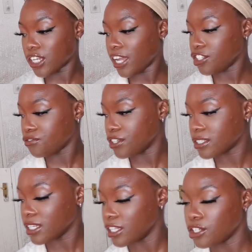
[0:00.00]
change
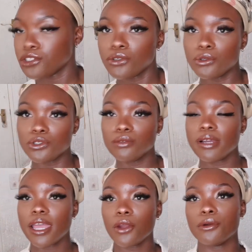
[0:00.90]
first and then do
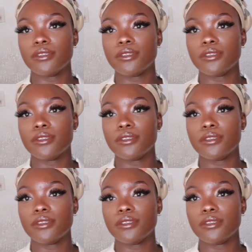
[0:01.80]
my hair,